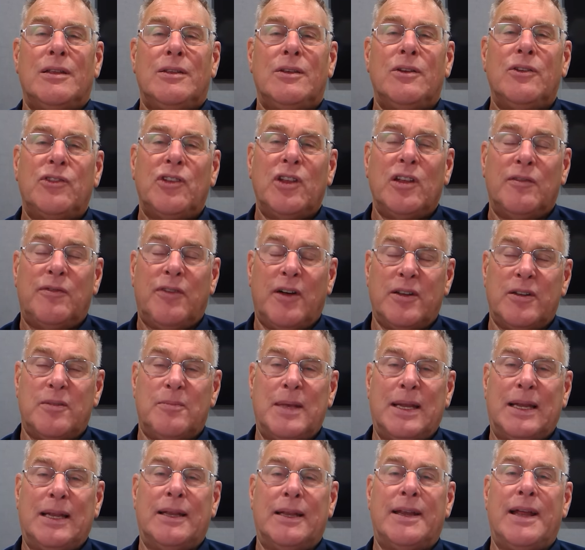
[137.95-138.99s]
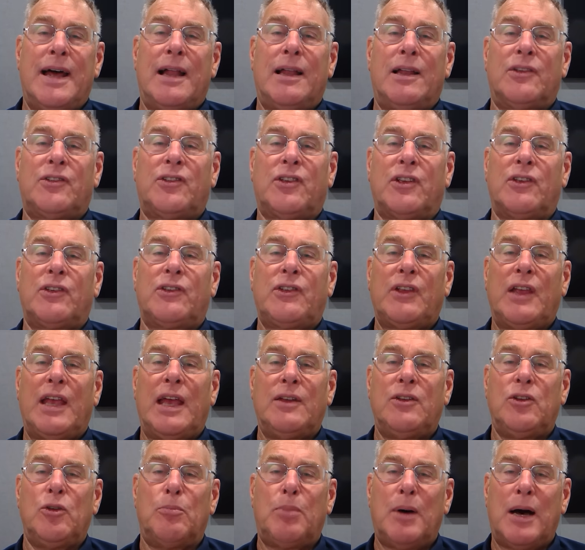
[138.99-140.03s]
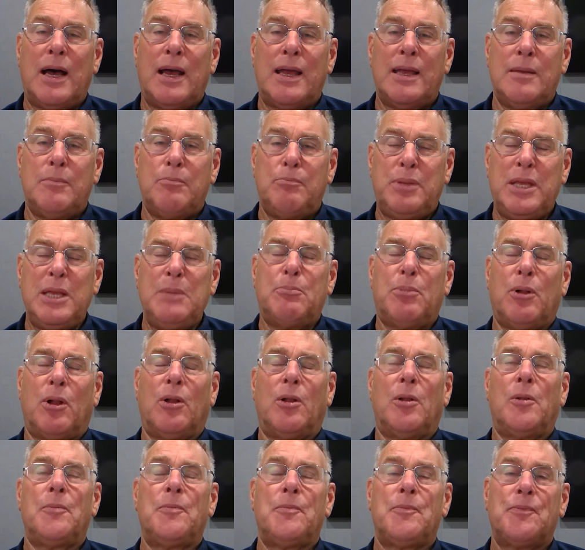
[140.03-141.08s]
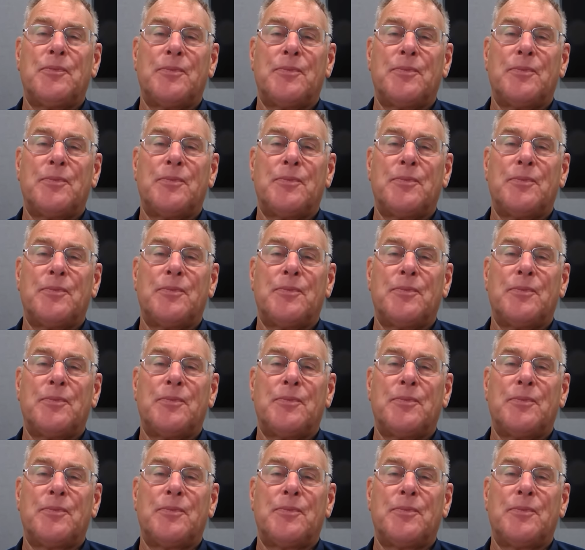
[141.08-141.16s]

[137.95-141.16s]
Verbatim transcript: using fundamental analysis and you buy people